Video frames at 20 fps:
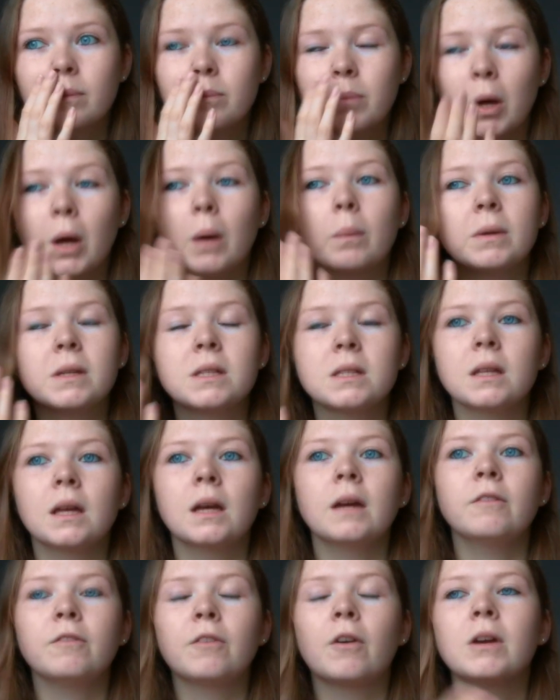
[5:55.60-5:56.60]

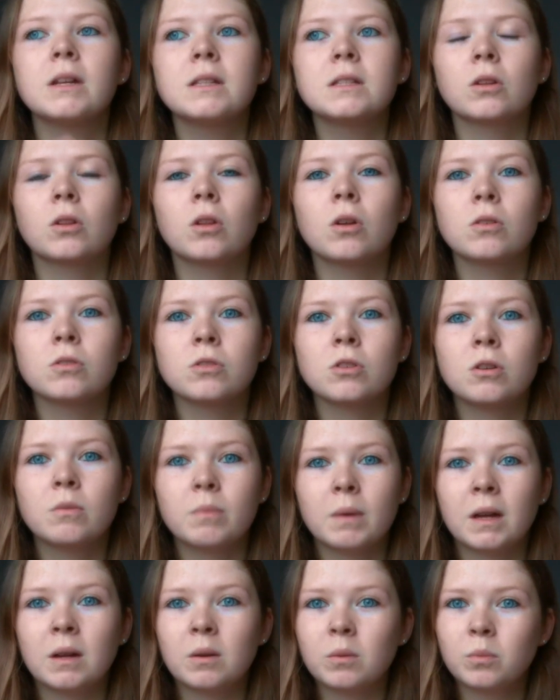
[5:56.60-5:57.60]
purposely for it to close
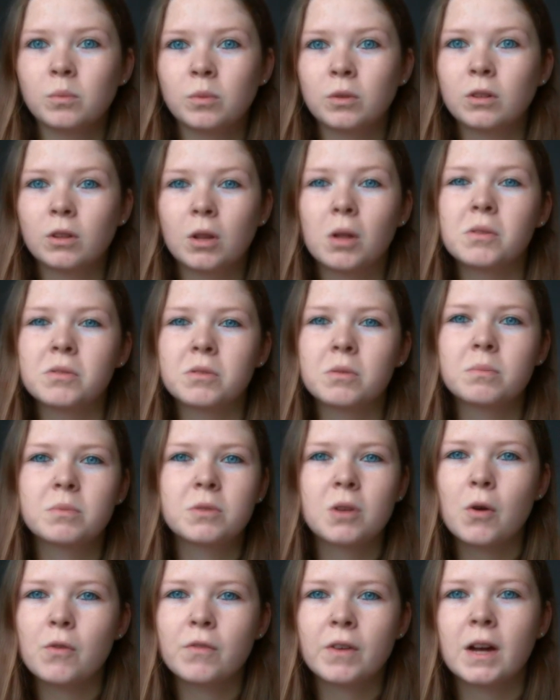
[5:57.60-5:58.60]
up, it would close up
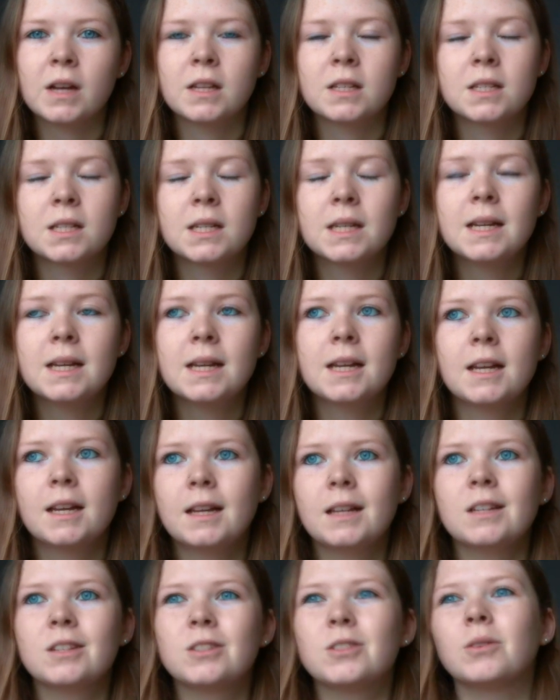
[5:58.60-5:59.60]
so fast.
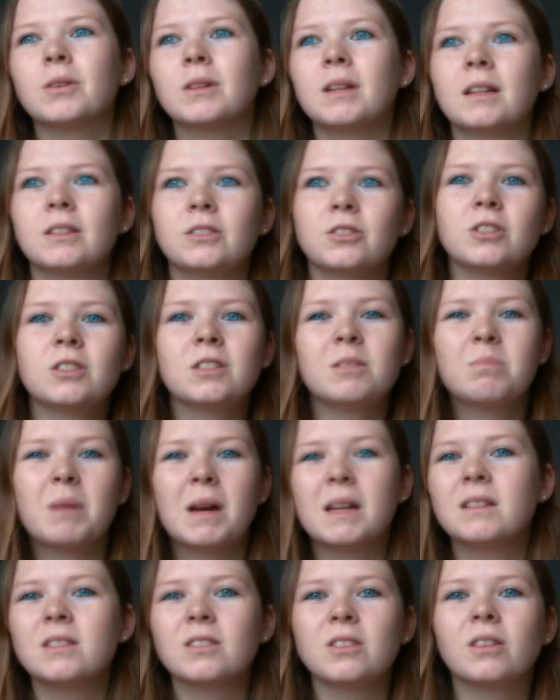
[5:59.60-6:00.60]
So that just
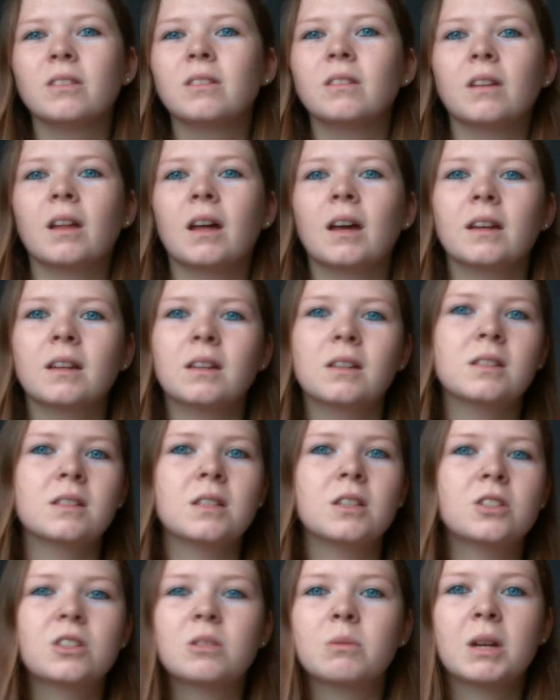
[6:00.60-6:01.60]
depends on like your
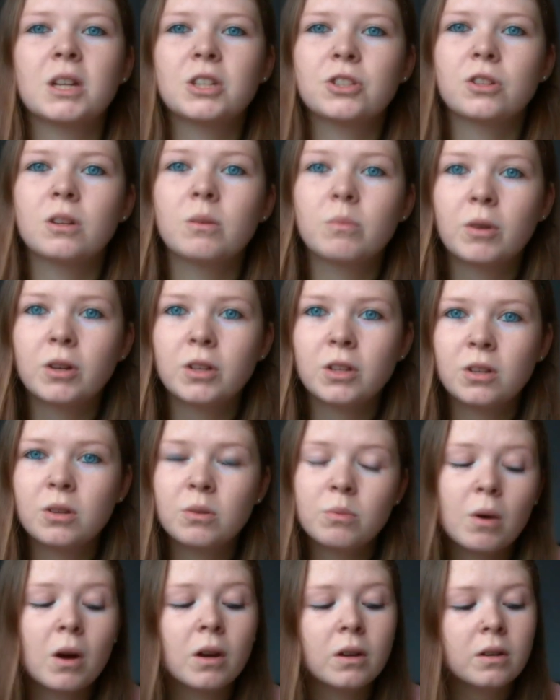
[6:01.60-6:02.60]
situation and what
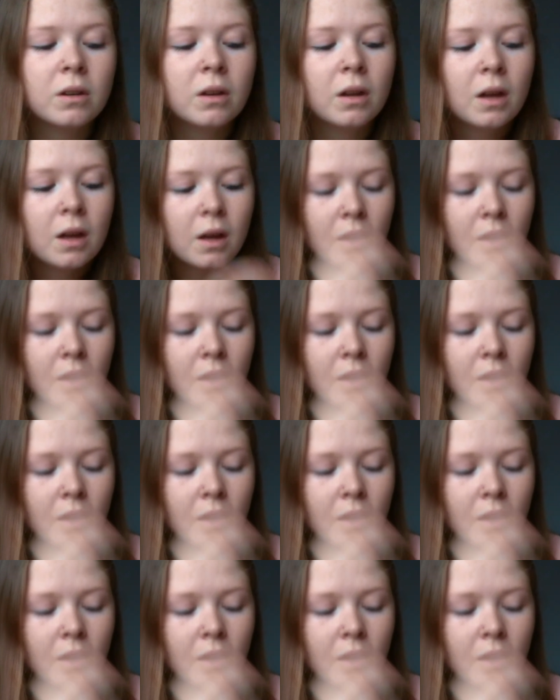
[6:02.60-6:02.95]
you want.